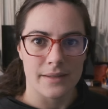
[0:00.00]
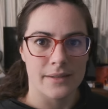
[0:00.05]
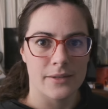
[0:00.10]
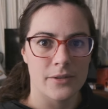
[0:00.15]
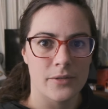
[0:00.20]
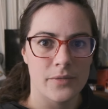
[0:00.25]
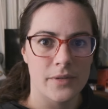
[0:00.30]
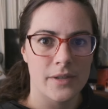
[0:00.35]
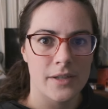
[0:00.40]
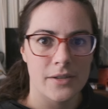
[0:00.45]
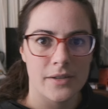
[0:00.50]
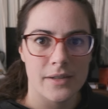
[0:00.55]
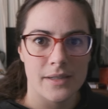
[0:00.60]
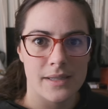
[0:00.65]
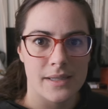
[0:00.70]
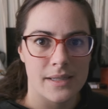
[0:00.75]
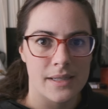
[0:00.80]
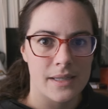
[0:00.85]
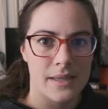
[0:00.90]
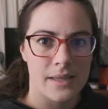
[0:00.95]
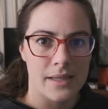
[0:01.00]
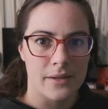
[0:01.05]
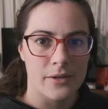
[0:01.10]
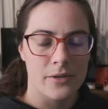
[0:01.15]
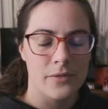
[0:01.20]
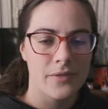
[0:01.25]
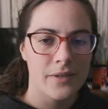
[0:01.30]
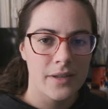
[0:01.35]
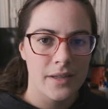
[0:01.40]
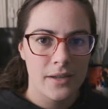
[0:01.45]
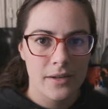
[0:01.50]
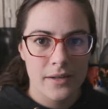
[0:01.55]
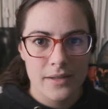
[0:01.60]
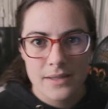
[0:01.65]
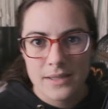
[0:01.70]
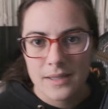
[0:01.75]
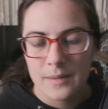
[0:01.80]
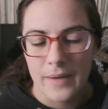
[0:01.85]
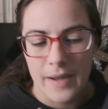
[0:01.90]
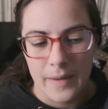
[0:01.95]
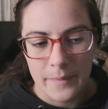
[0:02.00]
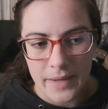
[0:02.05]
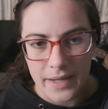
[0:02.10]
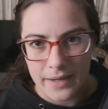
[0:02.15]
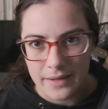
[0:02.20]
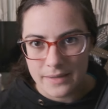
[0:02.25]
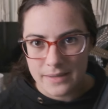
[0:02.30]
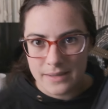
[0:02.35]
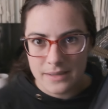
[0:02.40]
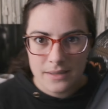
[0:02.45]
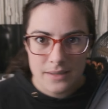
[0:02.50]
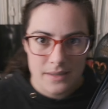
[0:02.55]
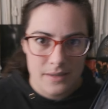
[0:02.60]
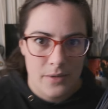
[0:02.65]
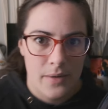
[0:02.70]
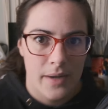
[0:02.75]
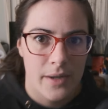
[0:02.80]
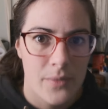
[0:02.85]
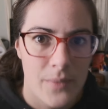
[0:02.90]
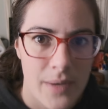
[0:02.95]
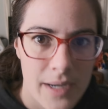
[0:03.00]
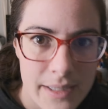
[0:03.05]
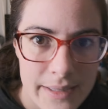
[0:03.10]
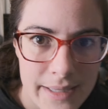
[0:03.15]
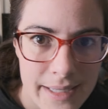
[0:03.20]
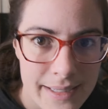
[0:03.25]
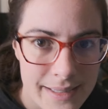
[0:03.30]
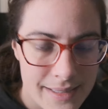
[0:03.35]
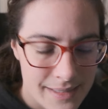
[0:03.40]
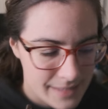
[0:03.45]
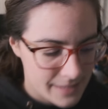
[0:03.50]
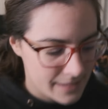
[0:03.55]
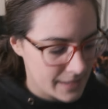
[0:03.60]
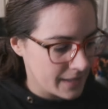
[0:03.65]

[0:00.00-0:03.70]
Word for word: Hopefully you can see the, hopefully you can see the backpack because this is quite a wide lens.